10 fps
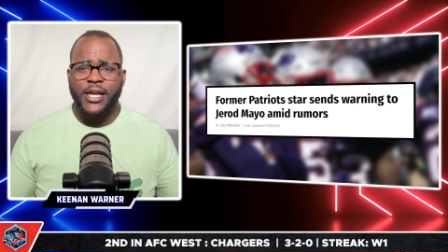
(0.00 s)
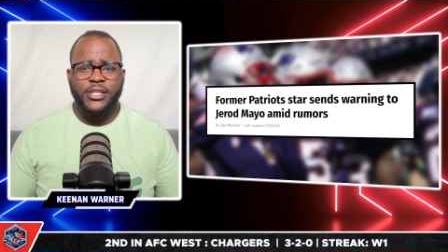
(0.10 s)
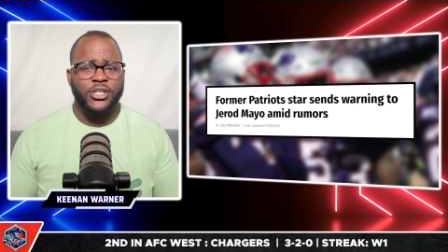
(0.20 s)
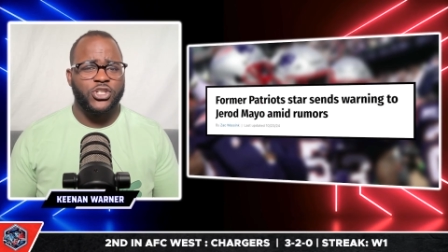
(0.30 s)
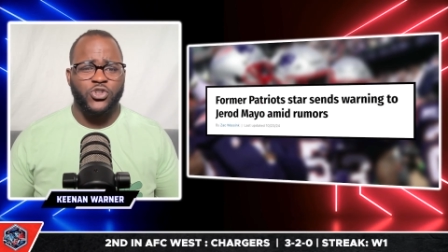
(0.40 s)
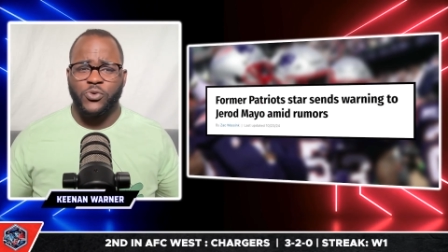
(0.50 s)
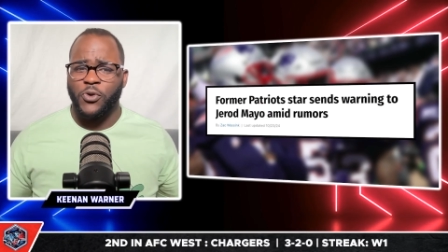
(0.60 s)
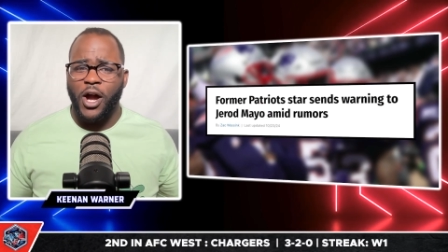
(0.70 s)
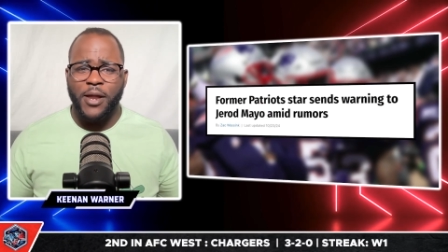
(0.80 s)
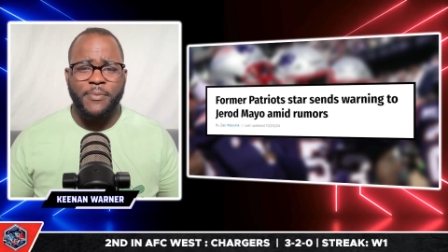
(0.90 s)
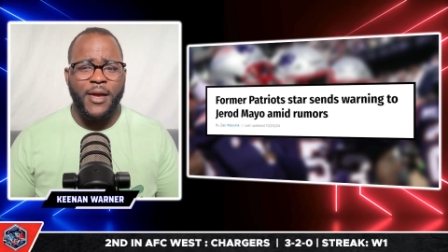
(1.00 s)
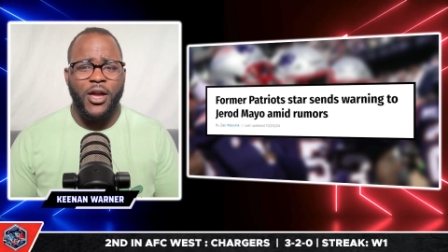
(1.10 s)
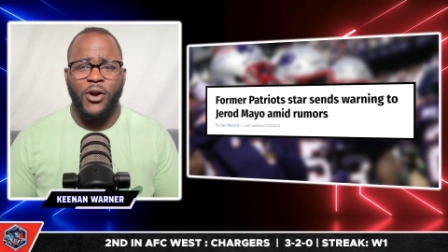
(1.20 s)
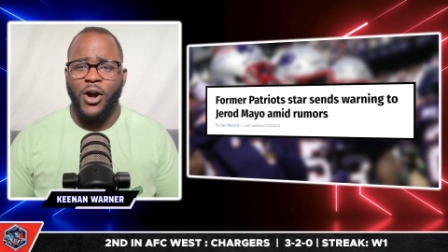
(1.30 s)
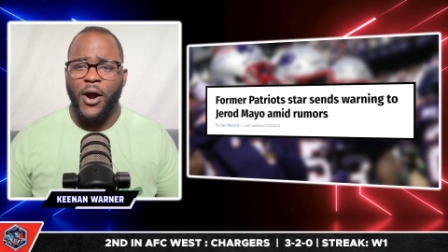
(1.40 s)
to Jerod
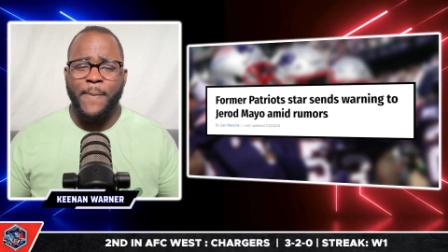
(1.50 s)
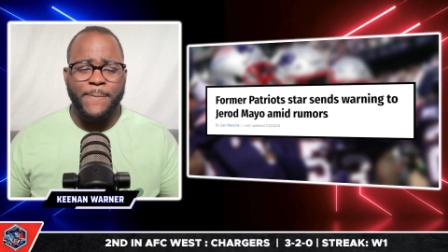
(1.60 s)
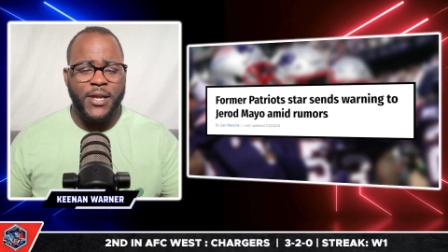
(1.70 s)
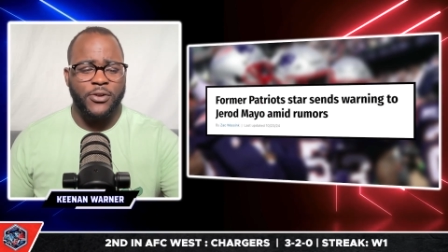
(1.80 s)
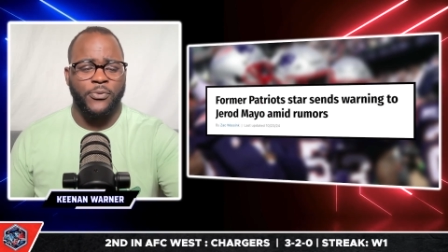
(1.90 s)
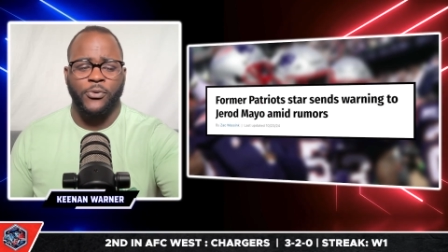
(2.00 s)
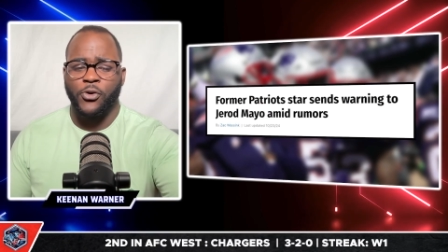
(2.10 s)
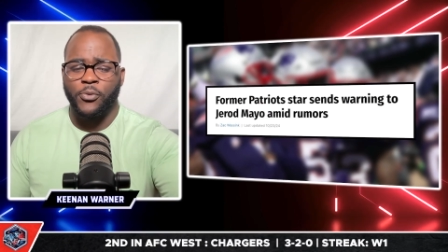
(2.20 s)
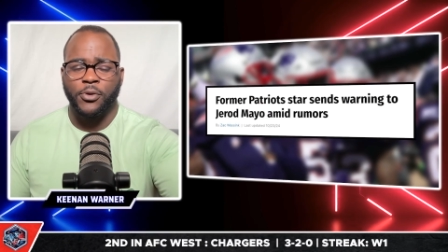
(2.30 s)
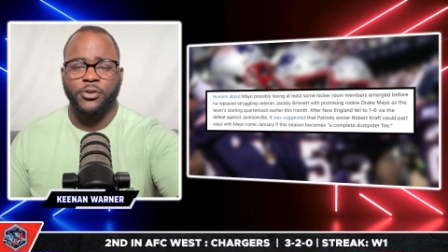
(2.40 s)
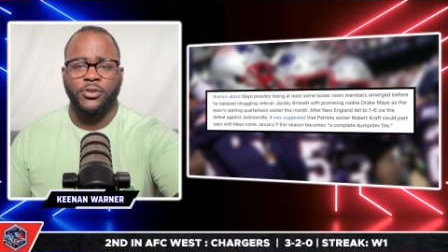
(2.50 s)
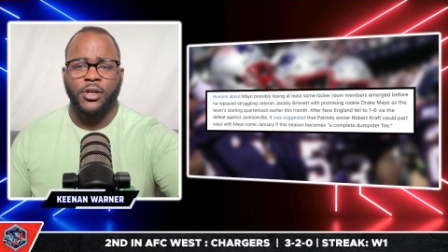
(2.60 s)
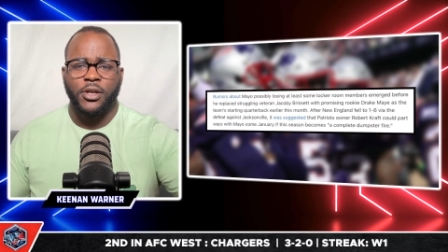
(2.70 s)
Mayo amid rumors.